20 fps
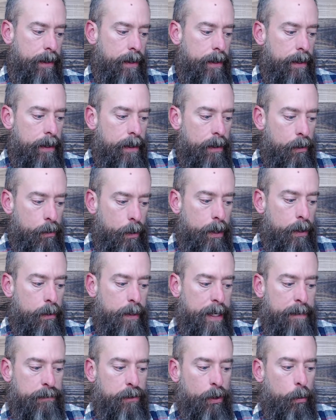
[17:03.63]
Quote,
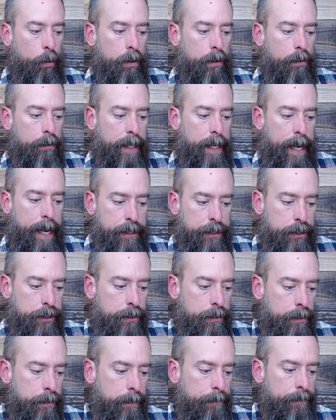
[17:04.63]
if the world hates
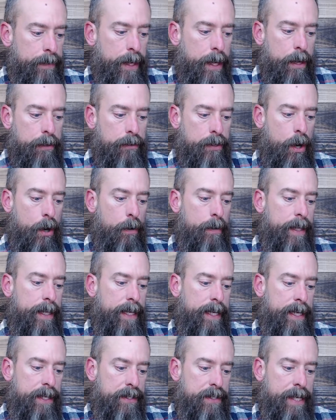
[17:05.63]
you, know that it
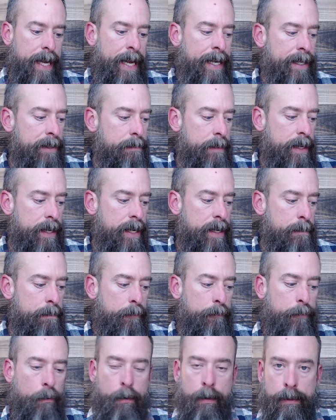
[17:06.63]
has hated me
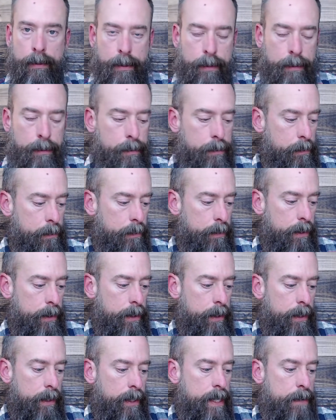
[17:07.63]
before you.
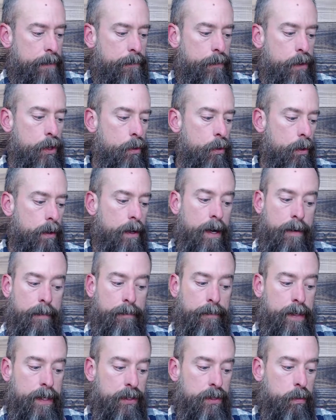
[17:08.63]
If you were of
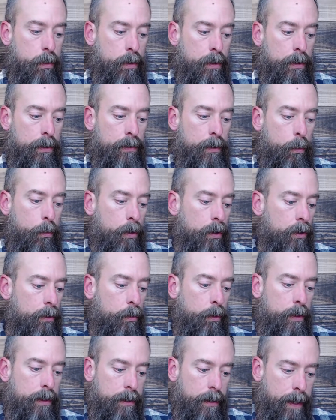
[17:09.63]
this world, the world
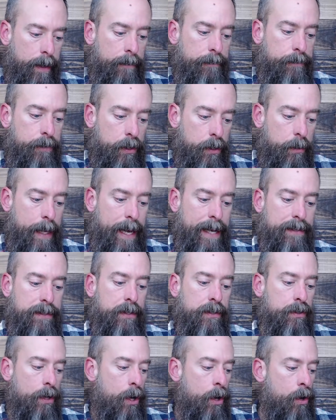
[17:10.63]
would love you as its
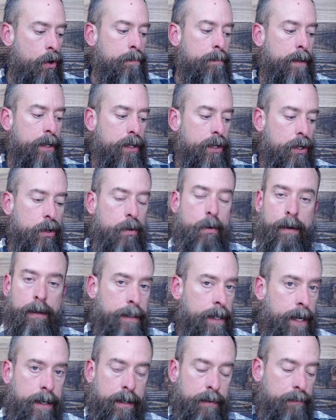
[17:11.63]
own, but you are
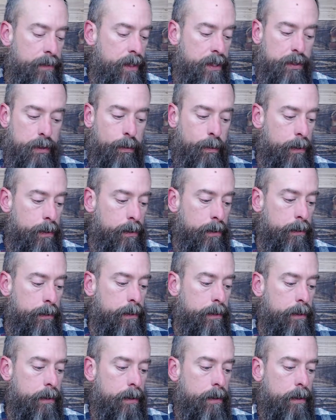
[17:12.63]
not of this world.
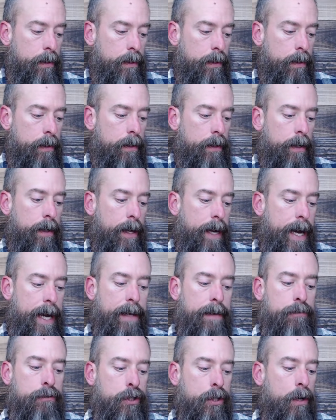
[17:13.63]
I have
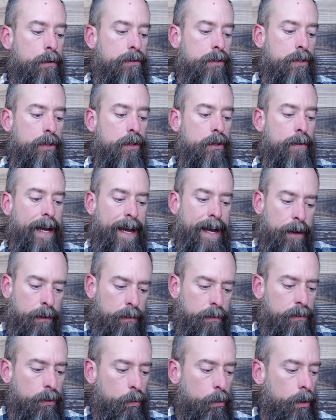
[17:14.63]
chosen you out of
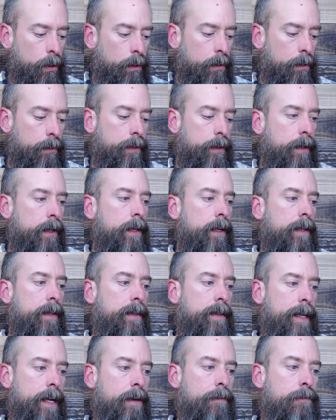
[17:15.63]
the world.
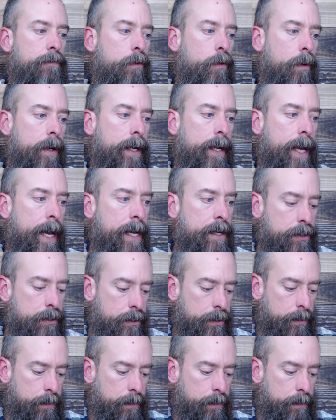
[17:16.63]
Therefore it hates you.